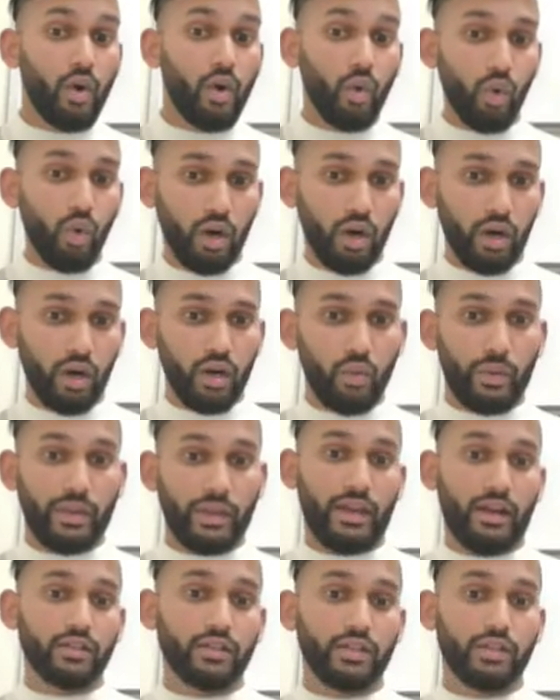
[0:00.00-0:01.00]
or we can
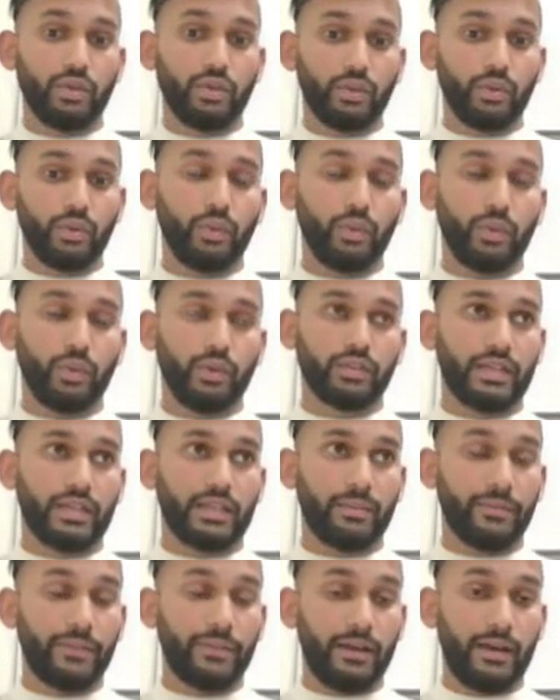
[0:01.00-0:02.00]
also do some
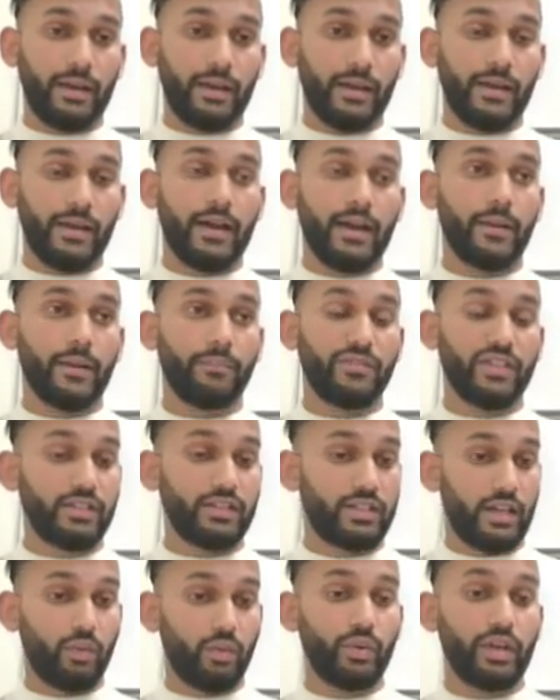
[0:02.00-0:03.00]
of the
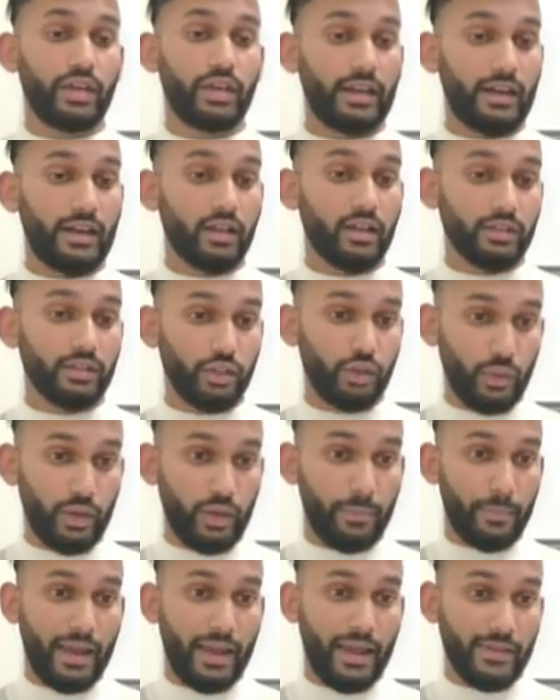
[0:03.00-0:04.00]
we can also do it
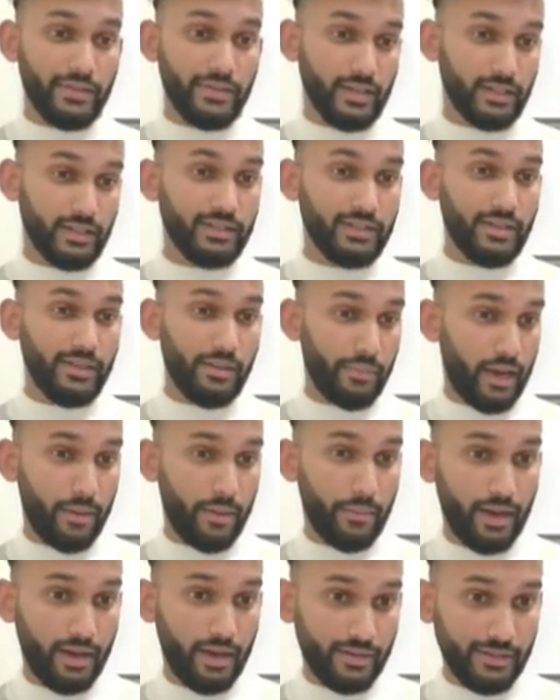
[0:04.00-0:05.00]
by injecting some kind of
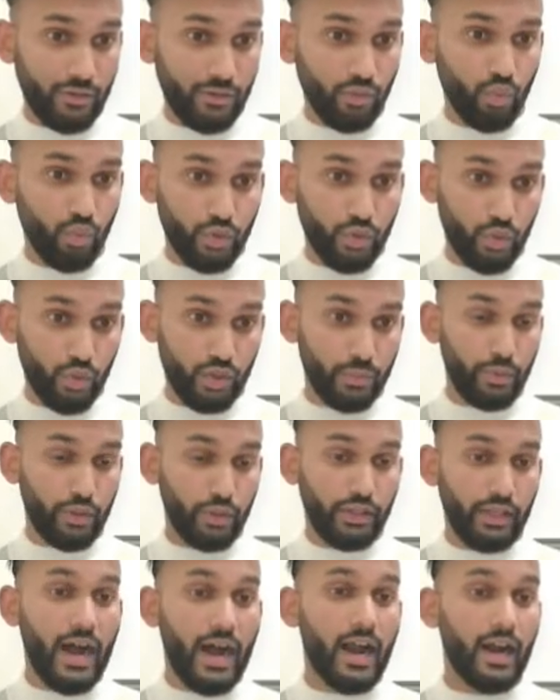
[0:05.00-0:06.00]
medicine which would put
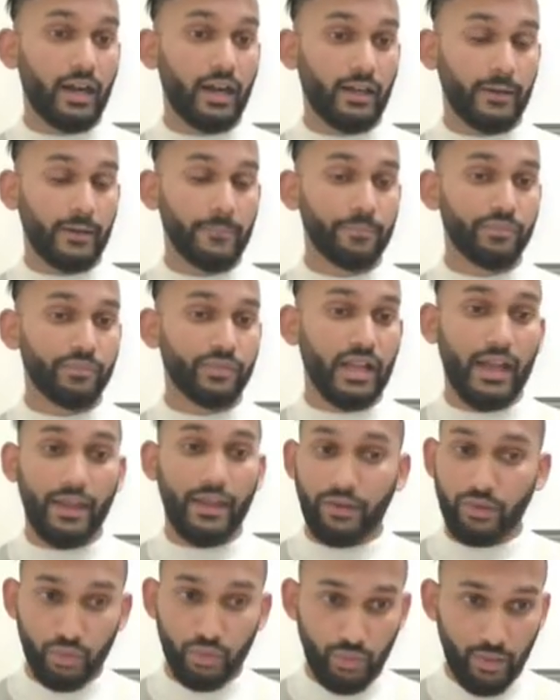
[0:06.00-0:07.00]
the heart at
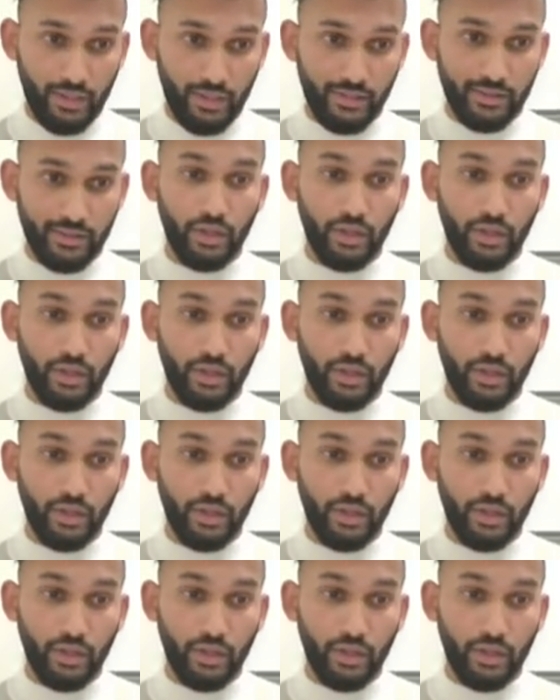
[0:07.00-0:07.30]
stress.